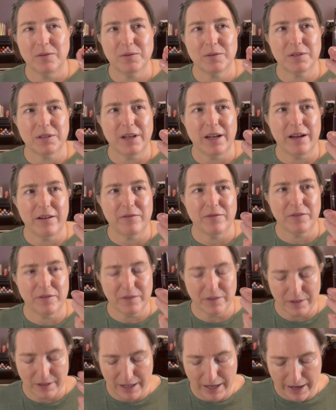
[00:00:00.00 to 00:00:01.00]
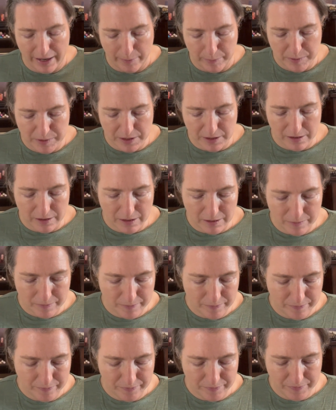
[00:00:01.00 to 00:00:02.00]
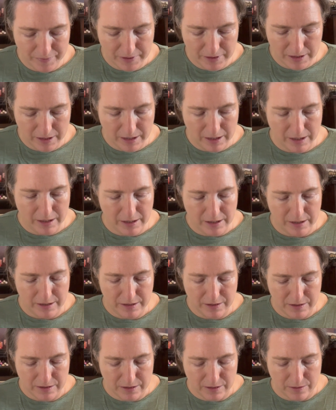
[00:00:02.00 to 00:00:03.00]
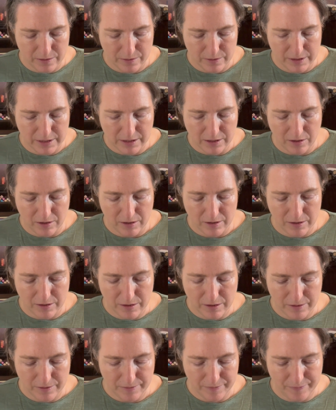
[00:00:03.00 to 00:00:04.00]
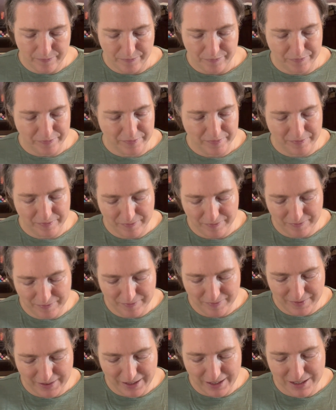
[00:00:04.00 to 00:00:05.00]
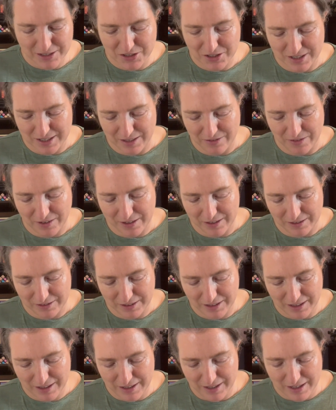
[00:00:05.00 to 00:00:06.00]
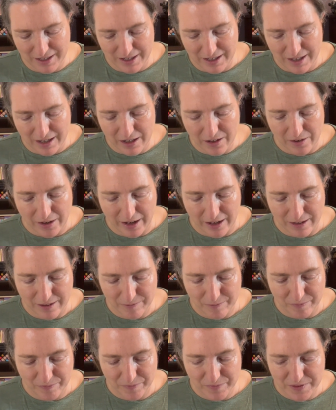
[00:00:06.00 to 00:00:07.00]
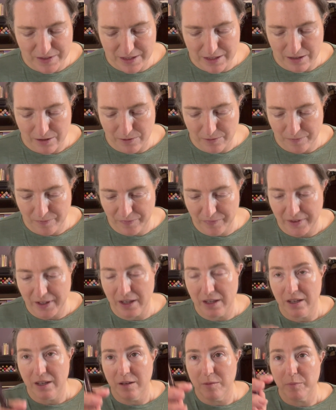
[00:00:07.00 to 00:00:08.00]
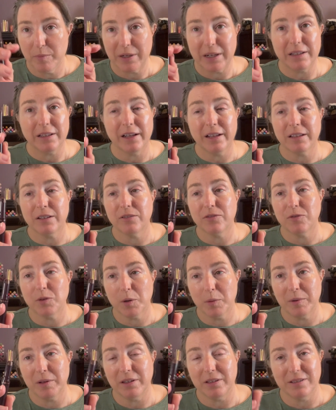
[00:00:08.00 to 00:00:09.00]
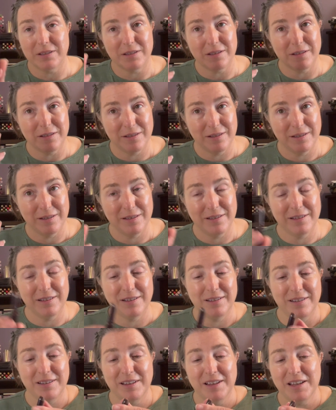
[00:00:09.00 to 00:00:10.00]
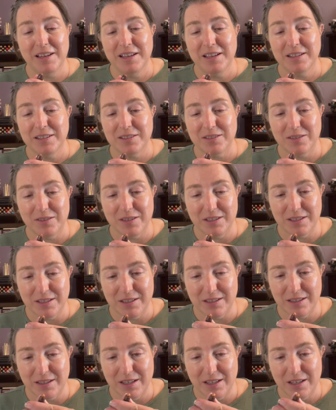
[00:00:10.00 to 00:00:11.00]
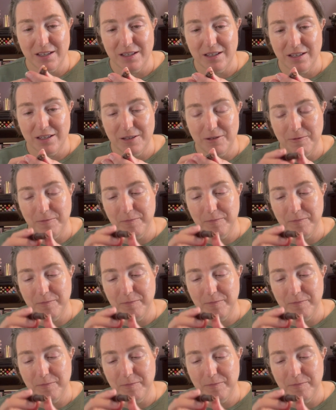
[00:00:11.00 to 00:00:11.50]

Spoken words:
have caps on them, so it's hard. It's just difficult. Okay, so, but I like the formulas. So this is the